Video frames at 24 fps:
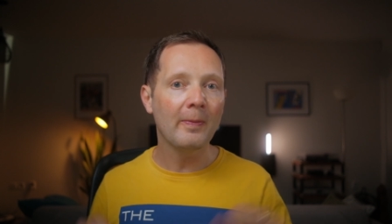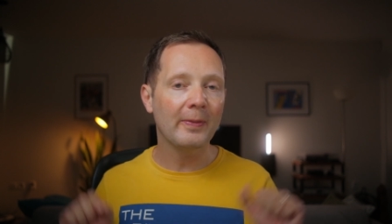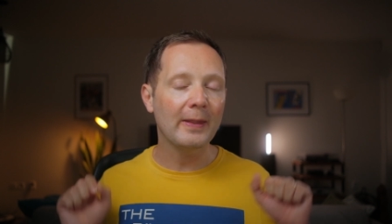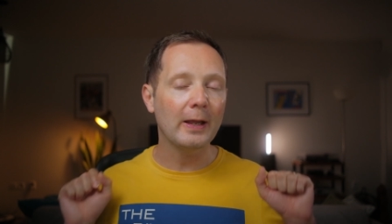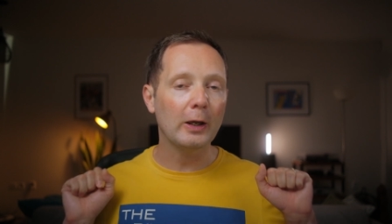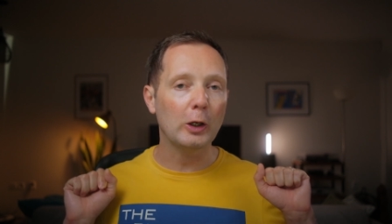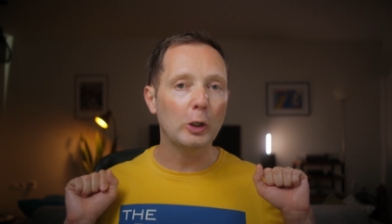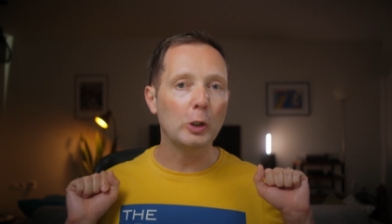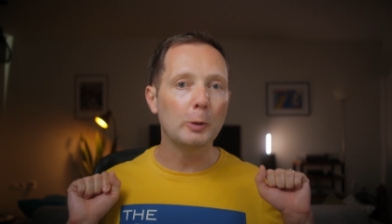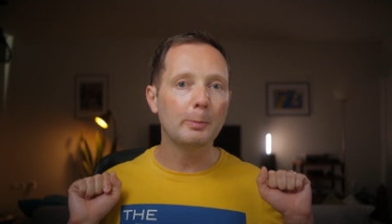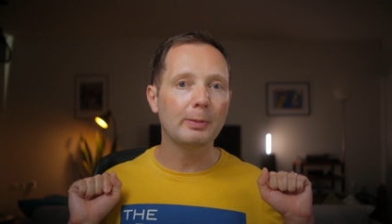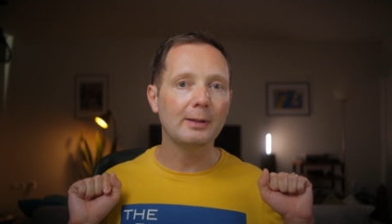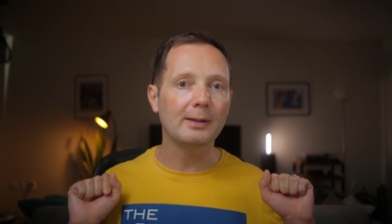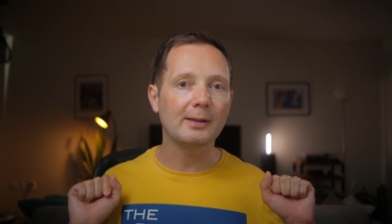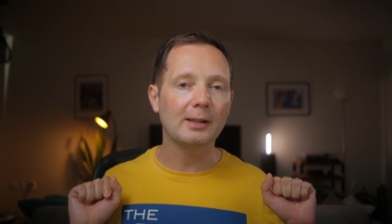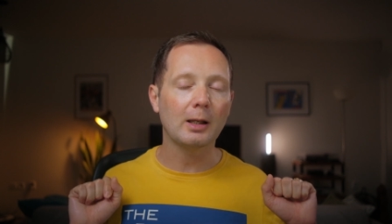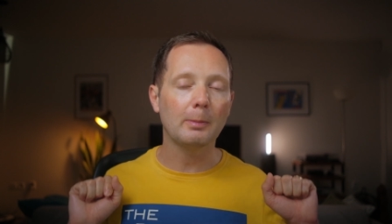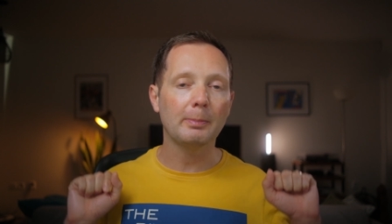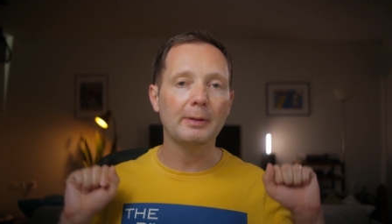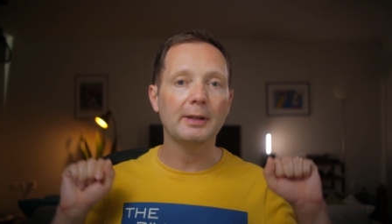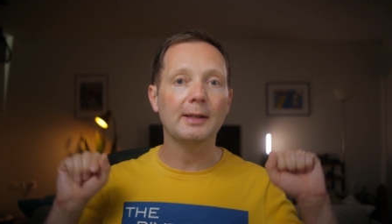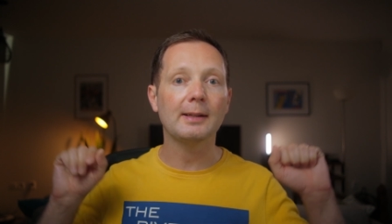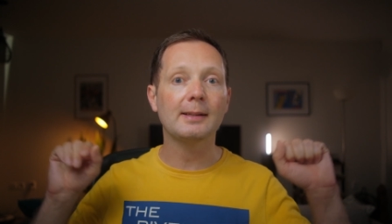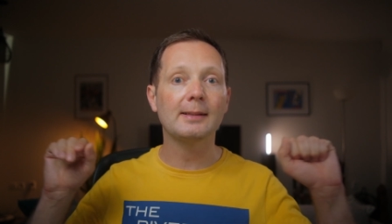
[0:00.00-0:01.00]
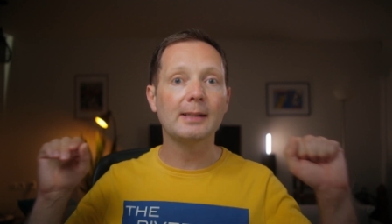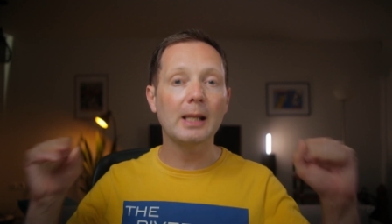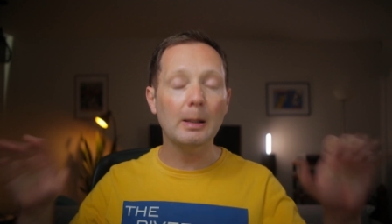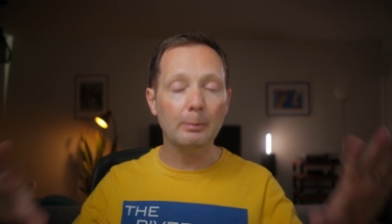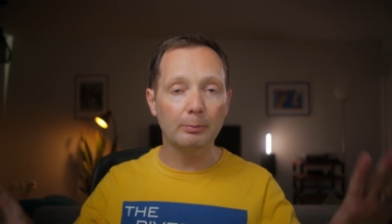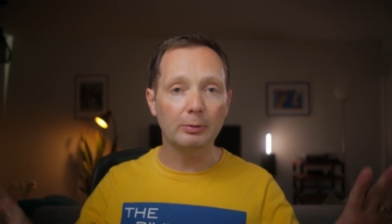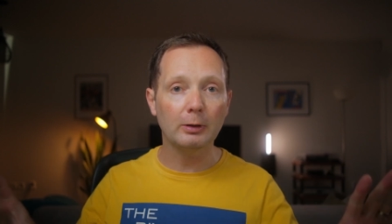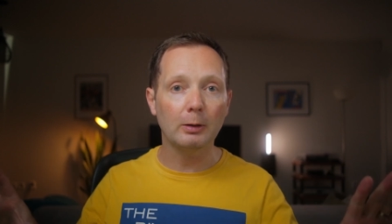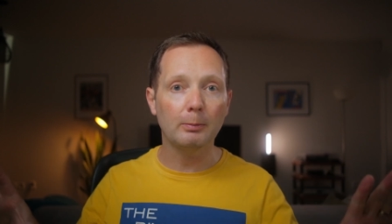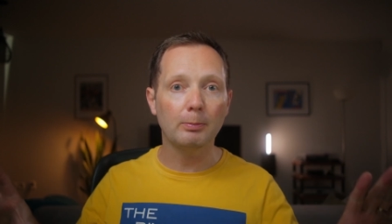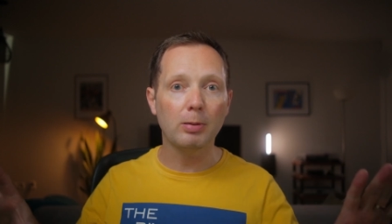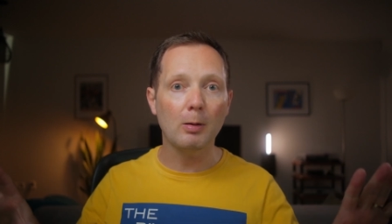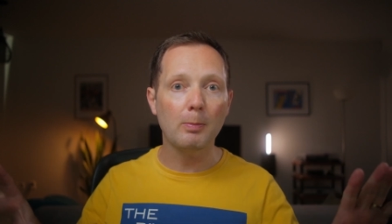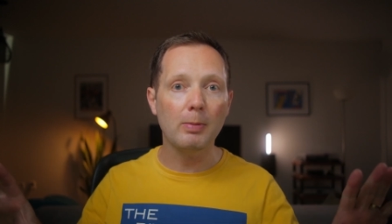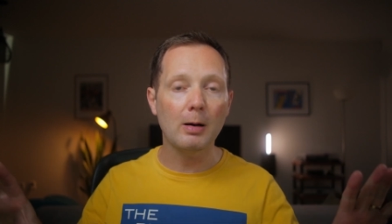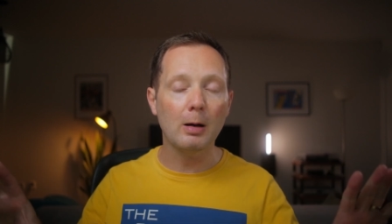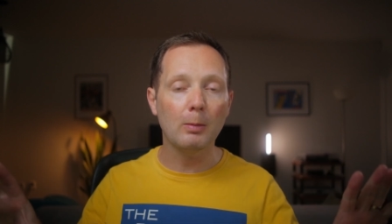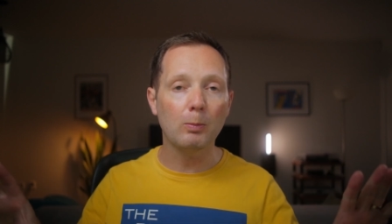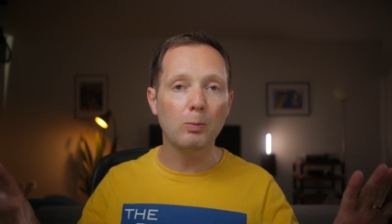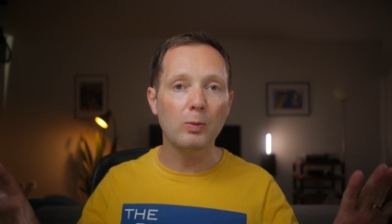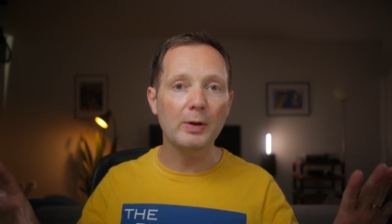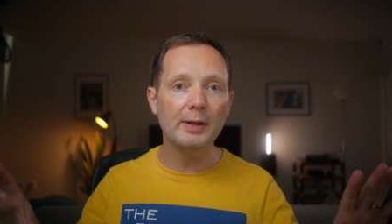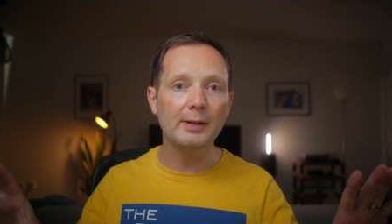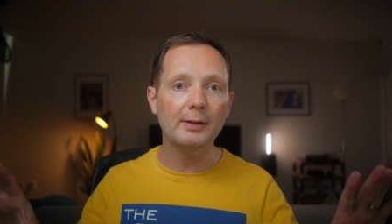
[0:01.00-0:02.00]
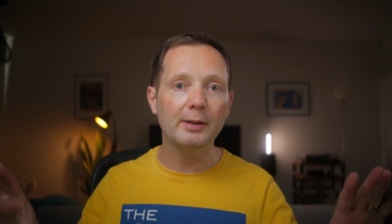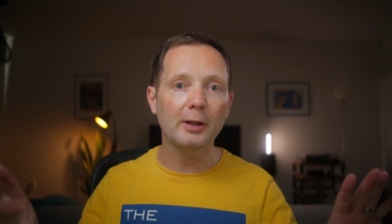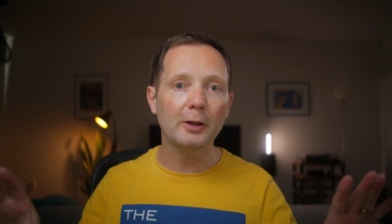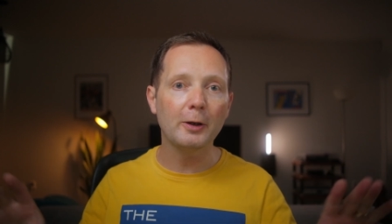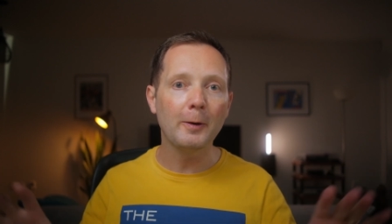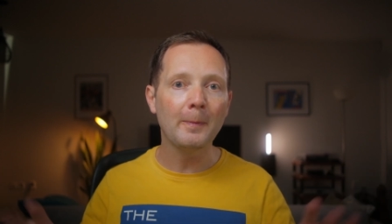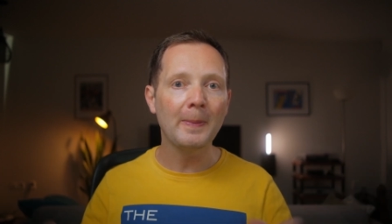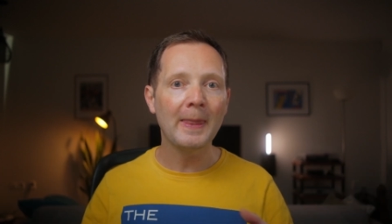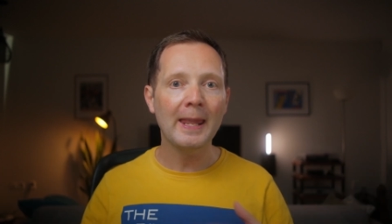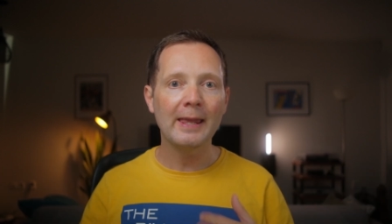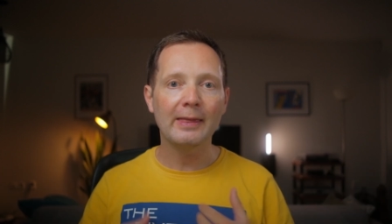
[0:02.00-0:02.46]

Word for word: that opens up in a separate pop-up window.